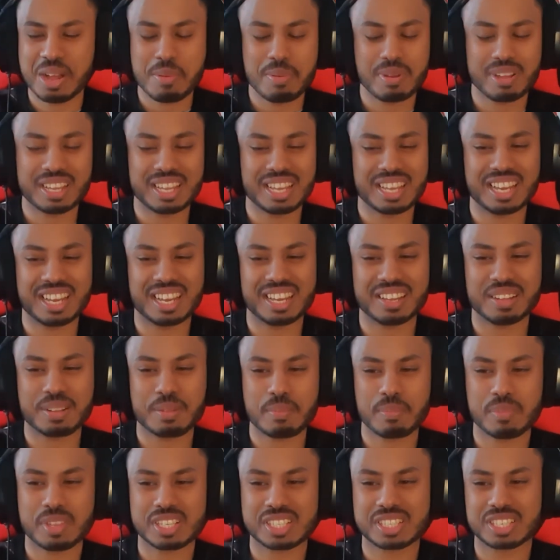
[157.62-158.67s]
Yeah,
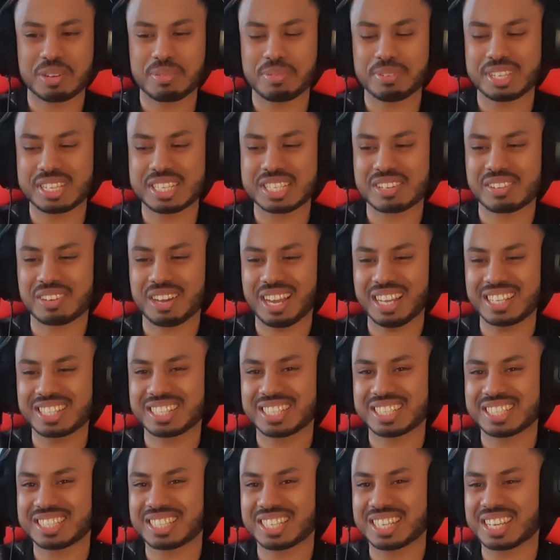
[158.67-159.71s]
some of these look actually
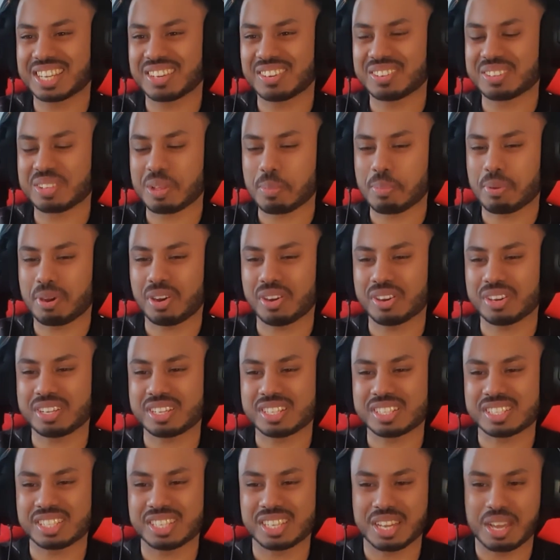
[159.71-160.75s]
sticking on their
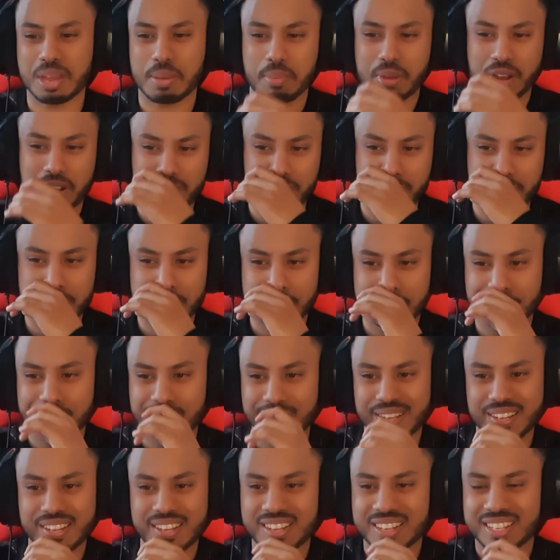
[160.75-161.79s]
partners, yeah, but I think
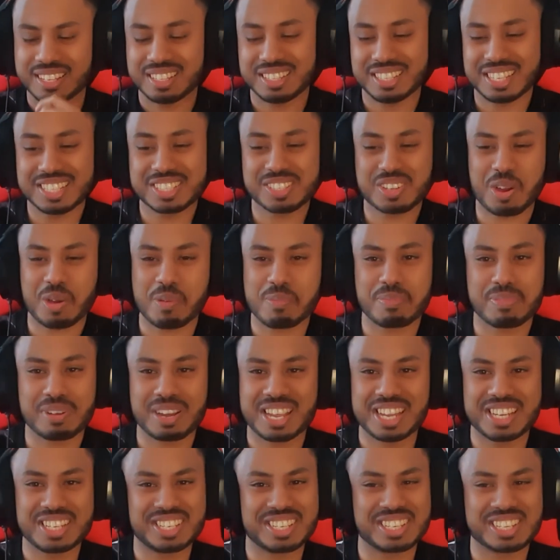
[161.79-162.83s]
this
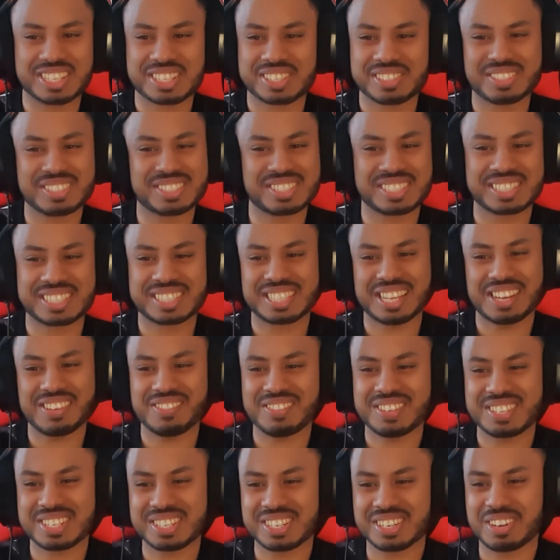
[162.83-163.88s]
compilation just wasn't
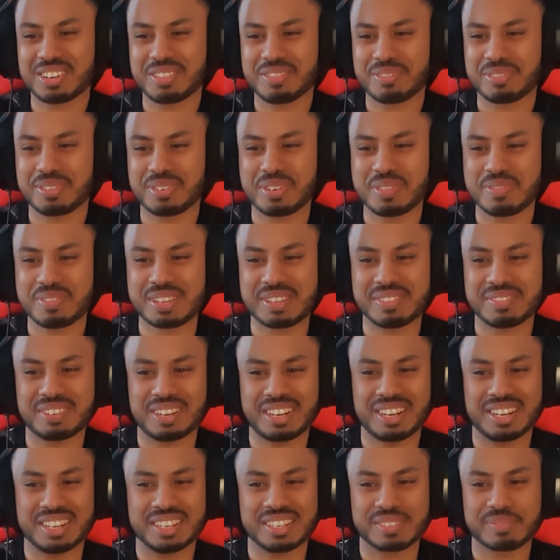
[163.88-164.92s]
savage enough for me,
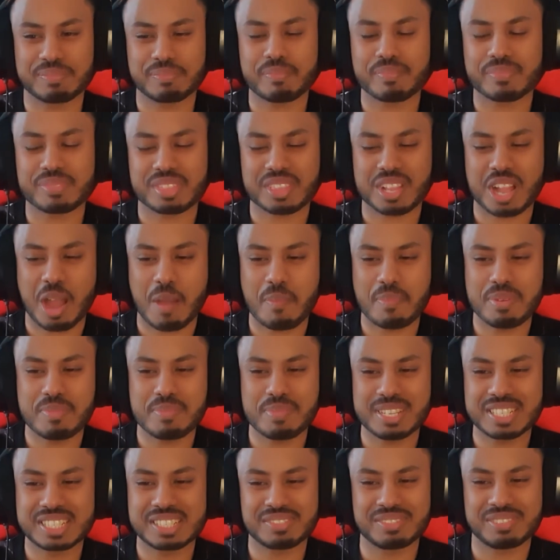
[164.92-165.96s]
man. I'll be
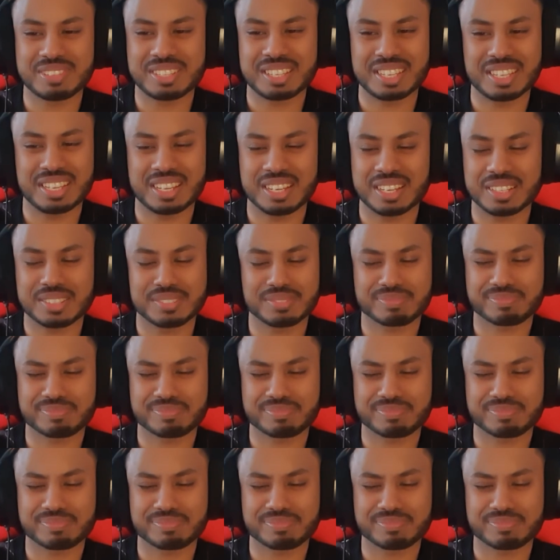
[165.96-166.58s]
messing with it, yeah.